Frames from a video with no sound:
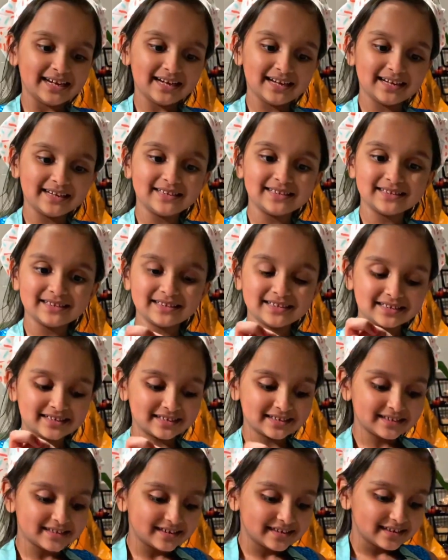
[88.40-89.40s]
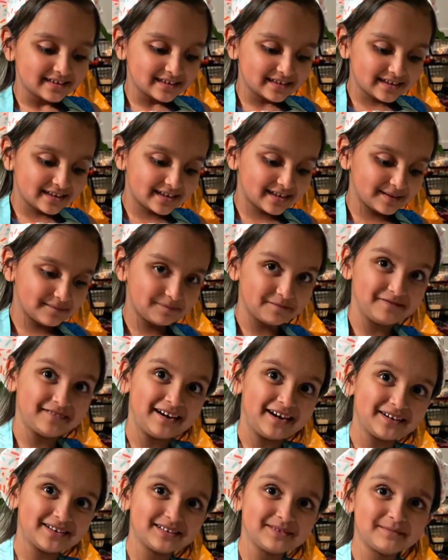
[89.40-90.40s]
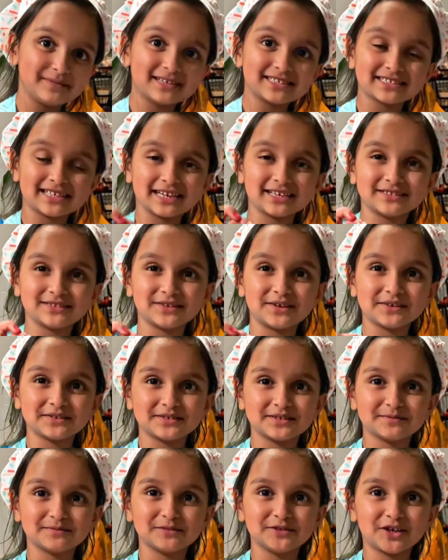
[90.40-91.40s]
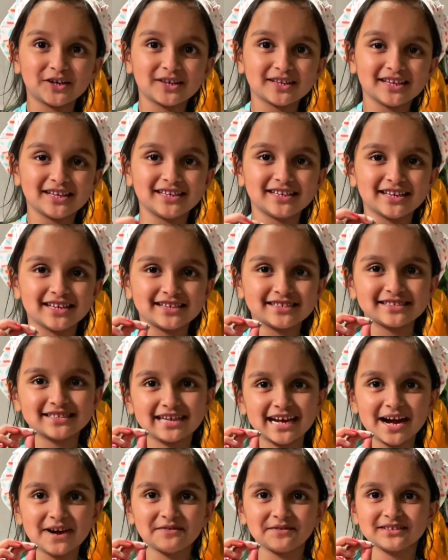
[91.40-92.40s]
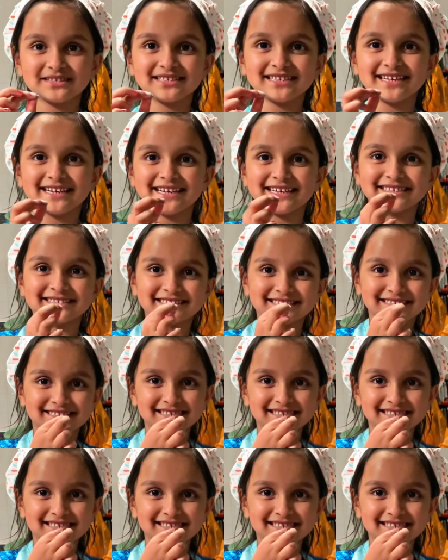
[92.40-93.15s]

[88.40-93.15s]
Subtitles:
In the brownie mix, I saw some chocolate. Let's have a taste.